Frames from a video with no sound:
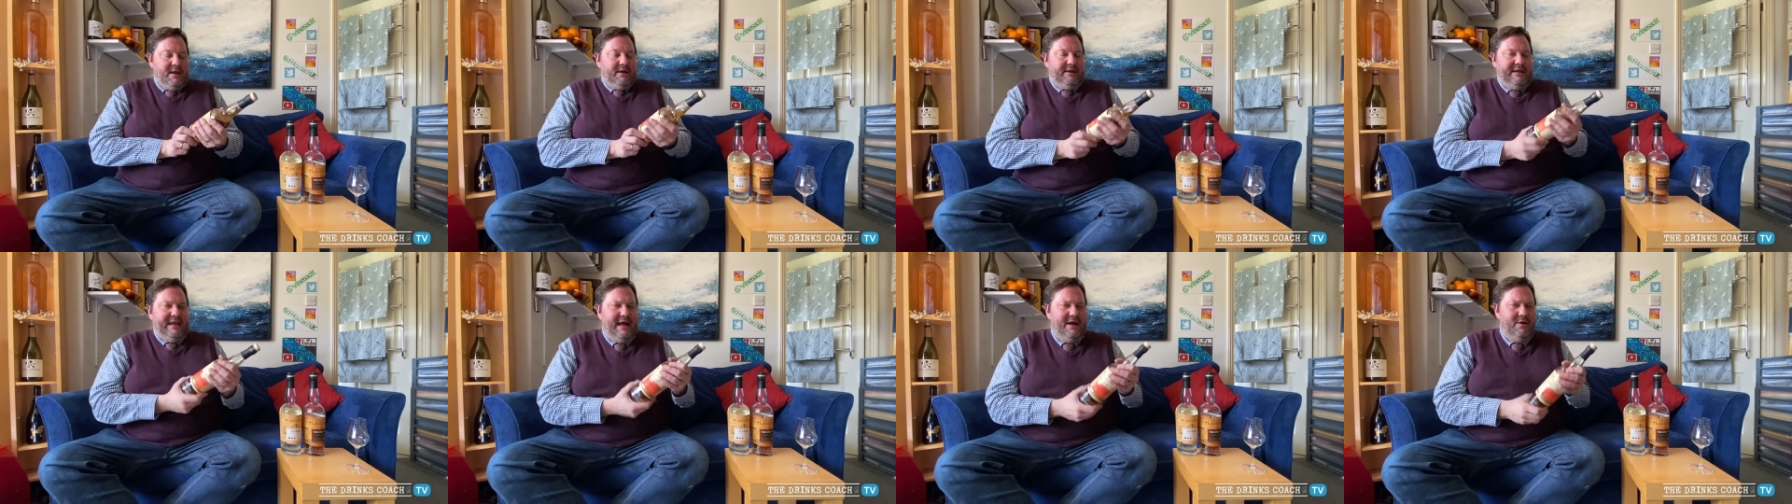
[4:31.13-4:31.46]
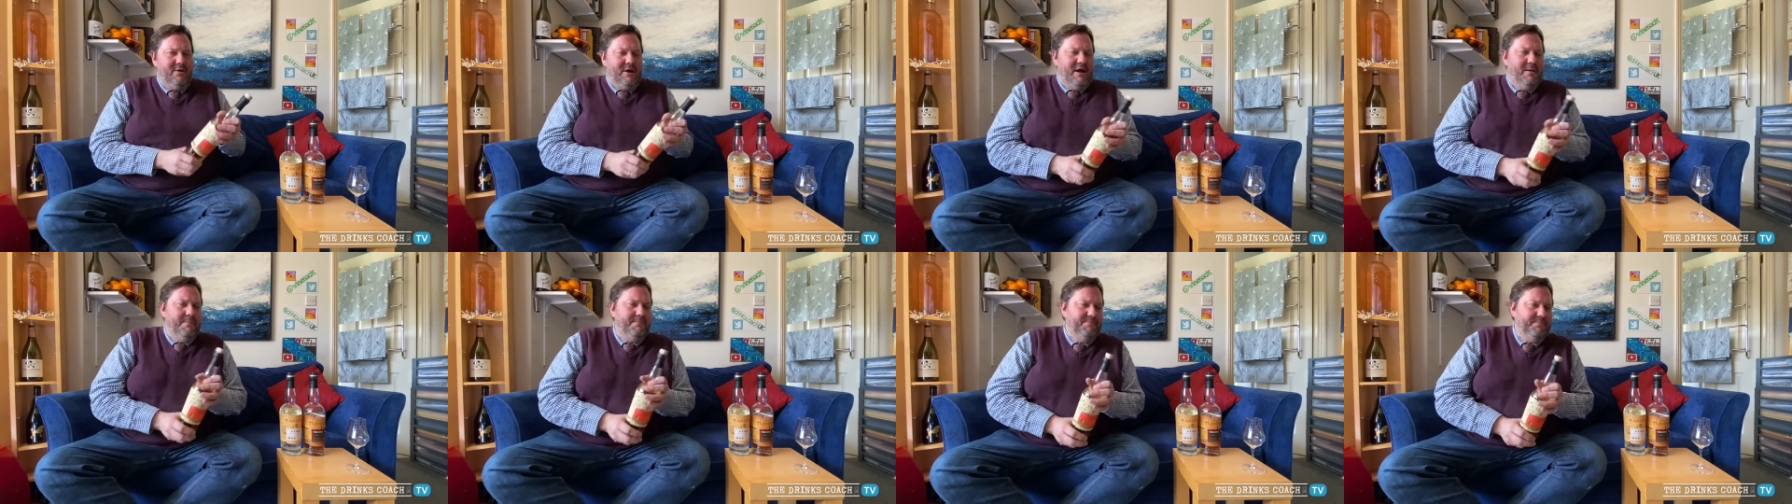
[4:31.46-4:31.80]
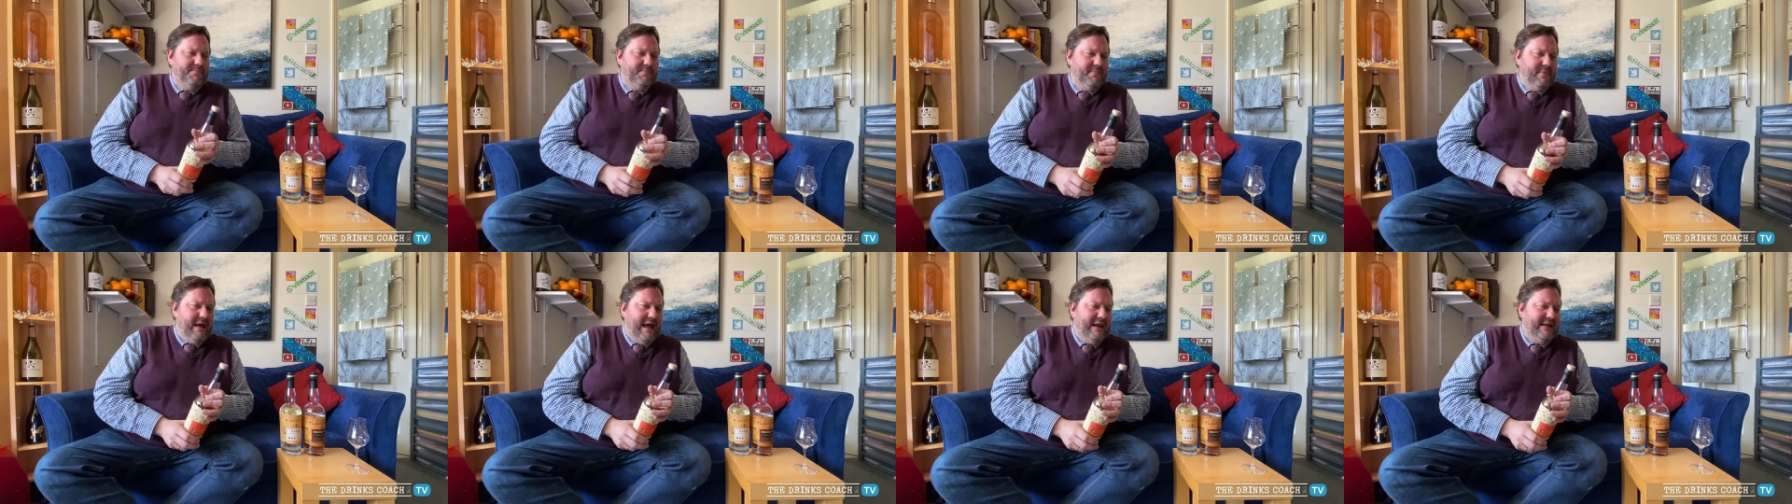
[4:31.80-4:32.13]
Now, um,
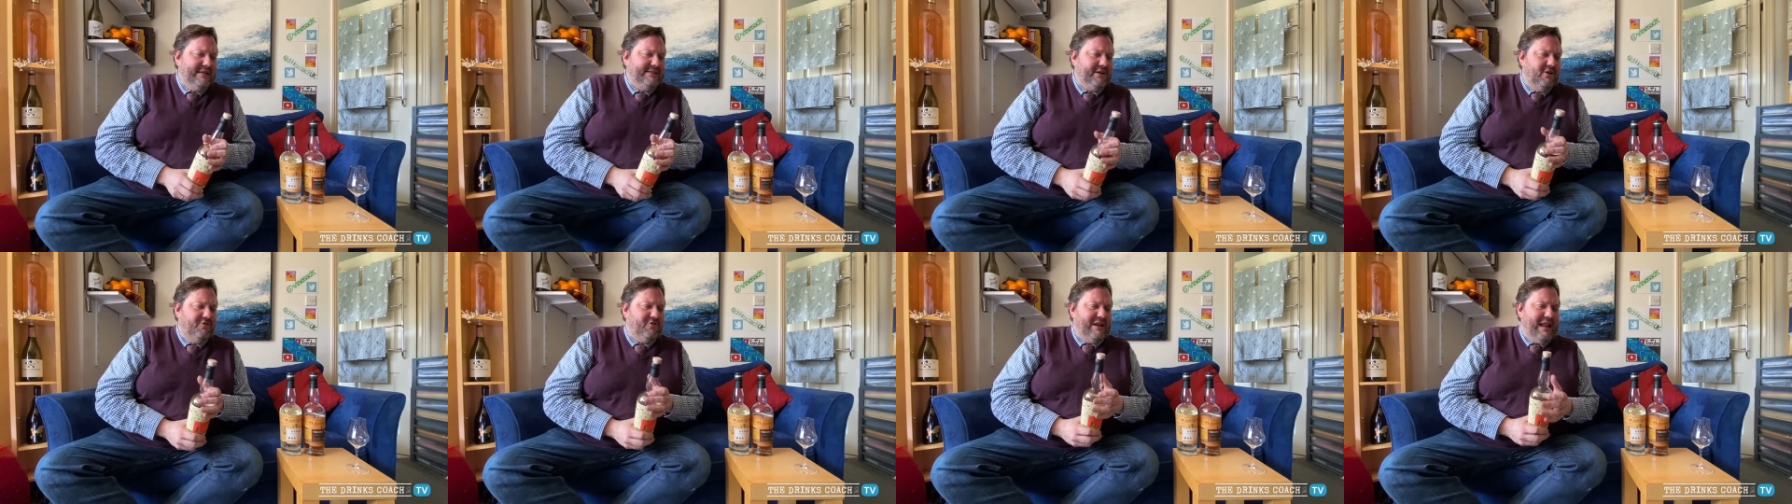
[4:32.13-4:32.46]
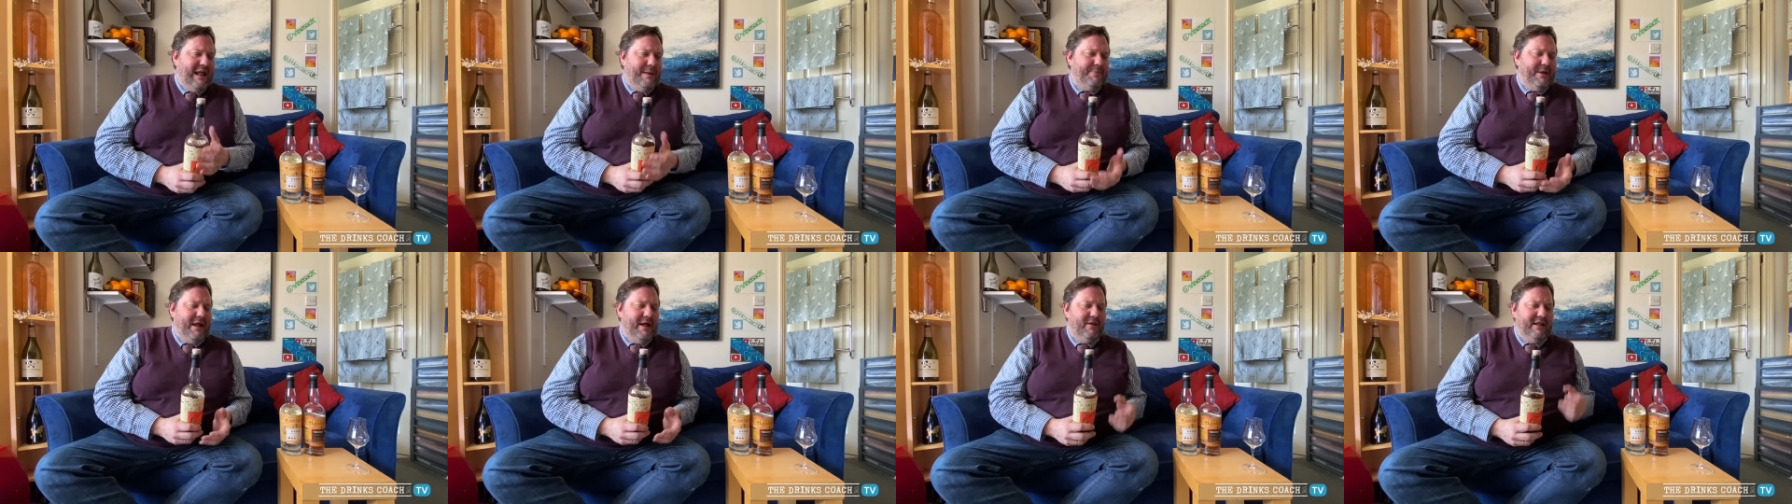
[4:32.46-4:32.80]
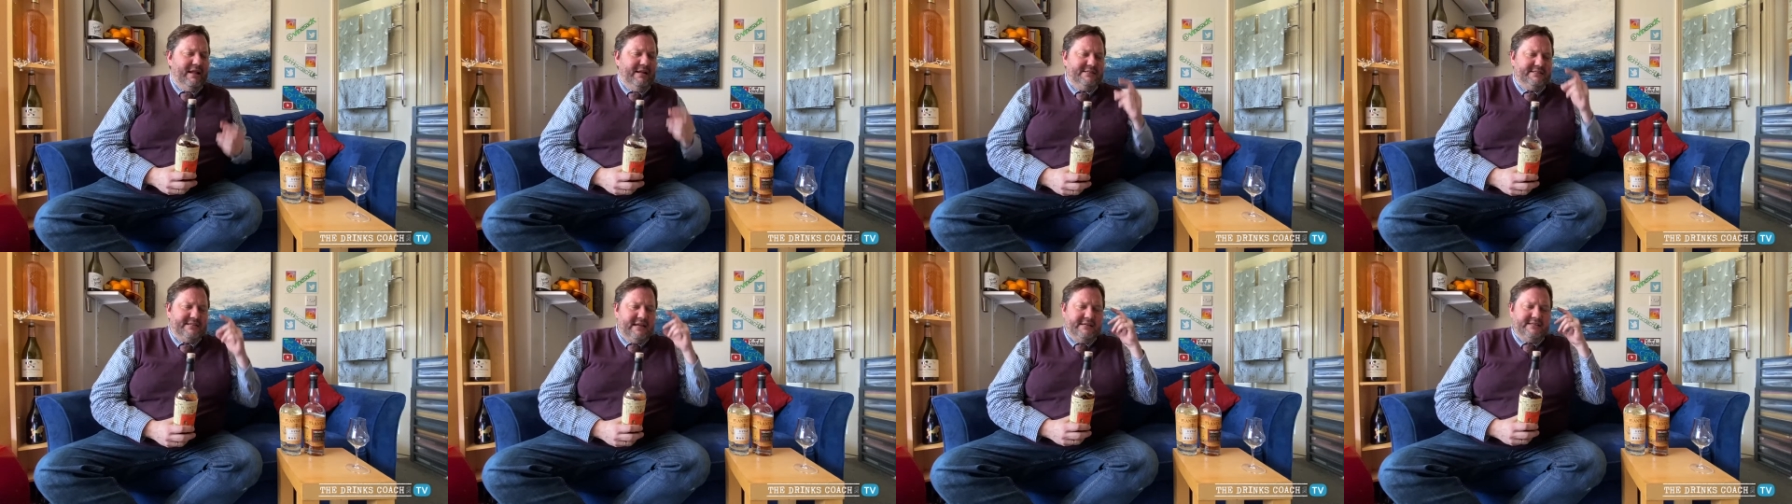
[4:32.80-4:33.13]
Alexandre
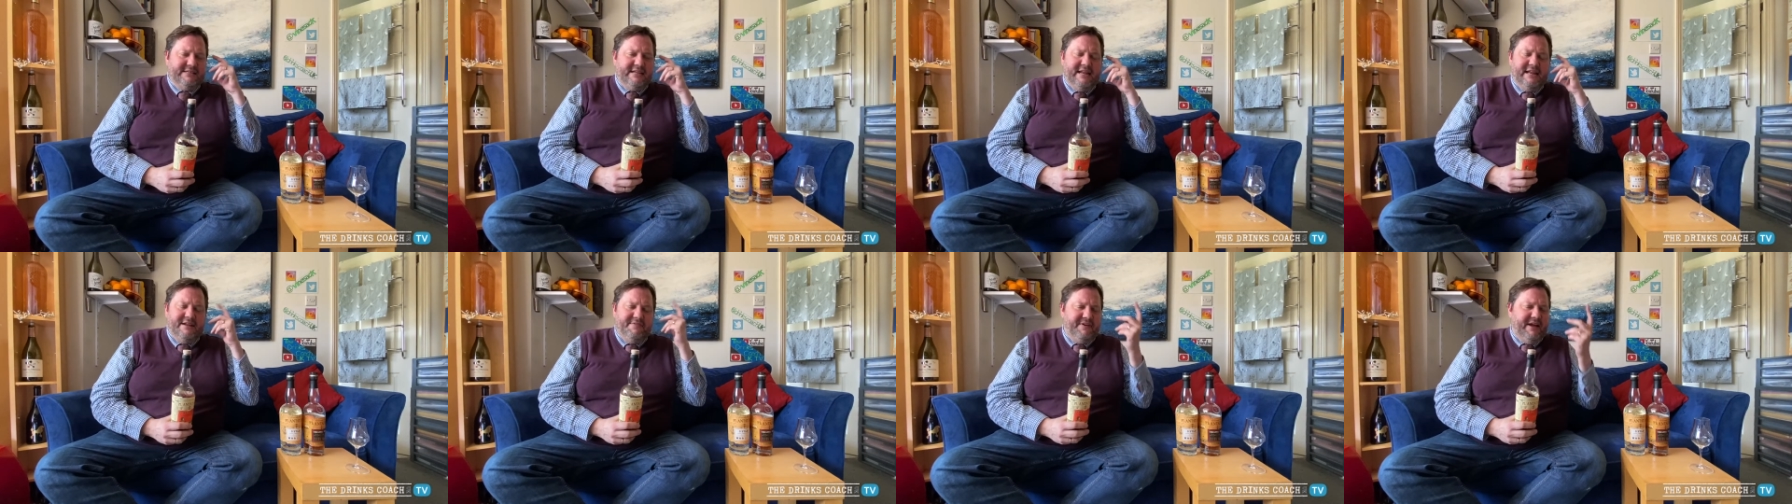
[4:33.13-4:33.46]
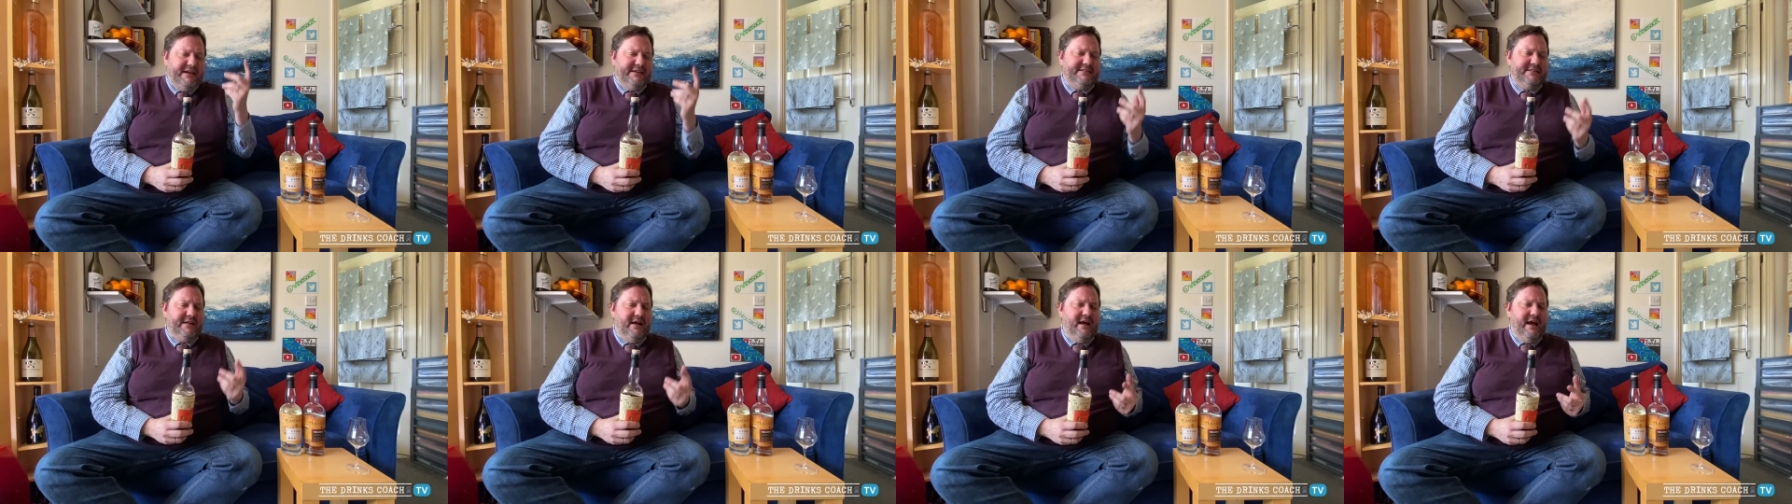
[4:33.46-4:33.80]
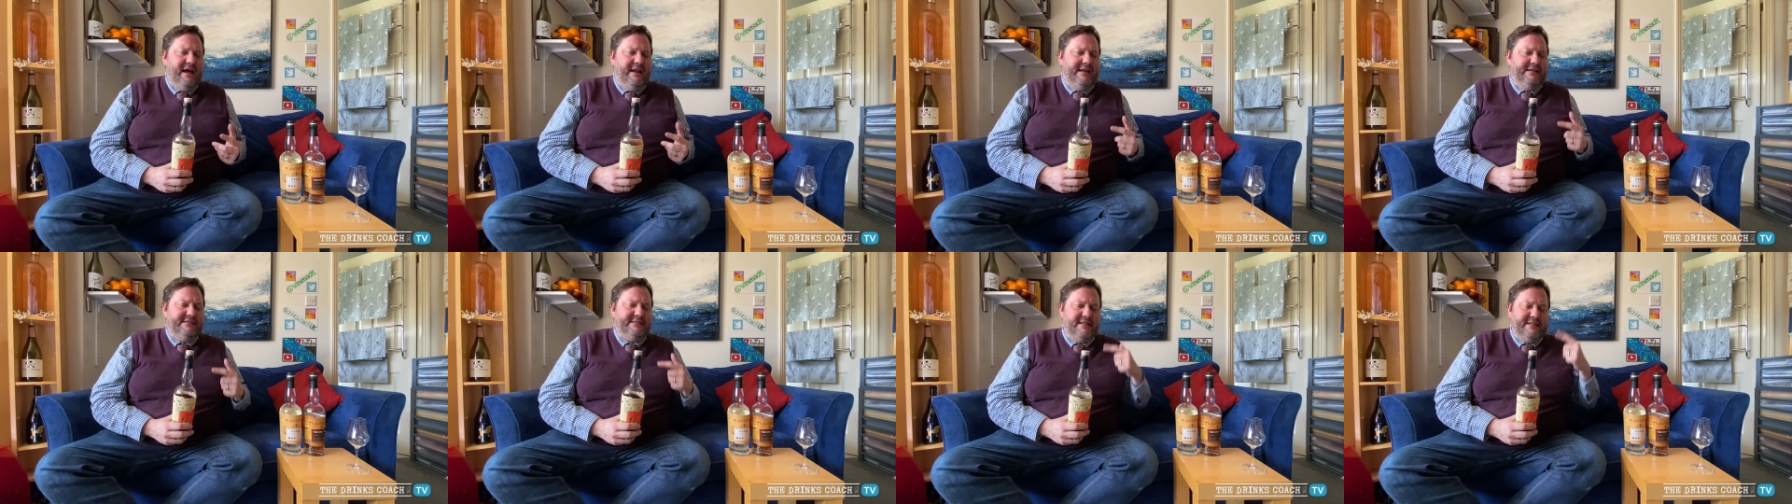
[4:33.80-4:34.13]
is, is an innovator
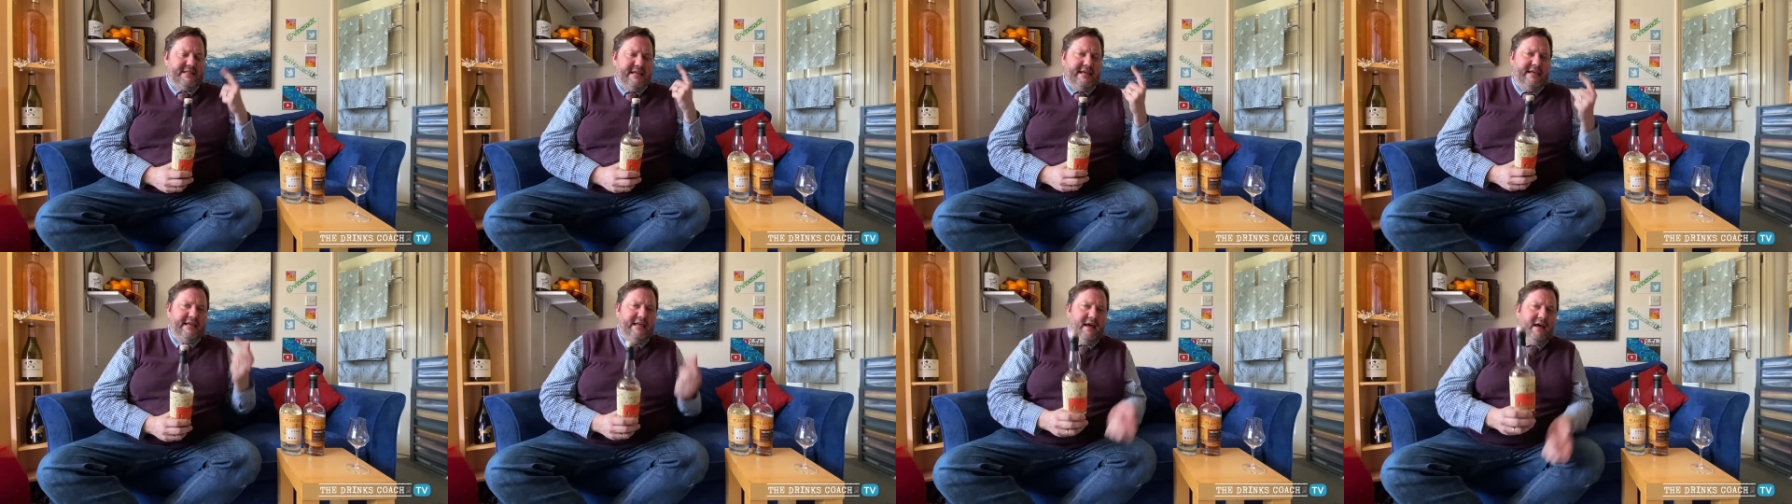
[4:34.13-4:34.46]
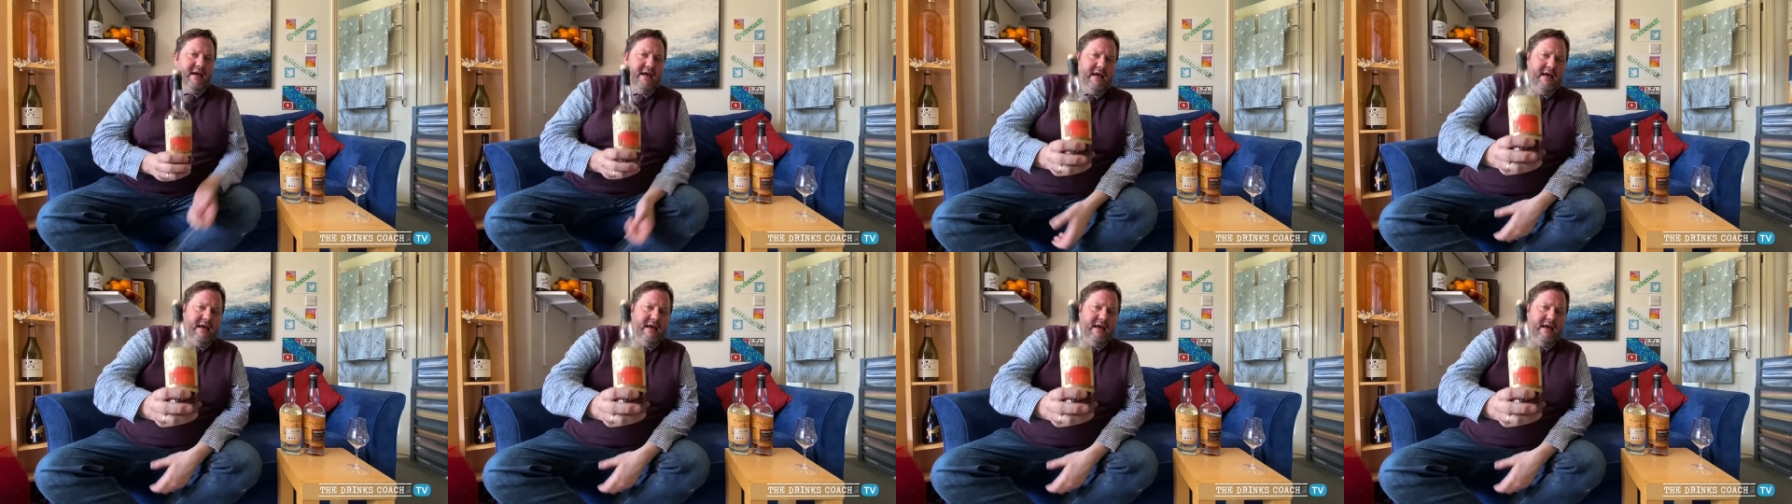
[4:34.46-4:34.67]
and he's a thinker,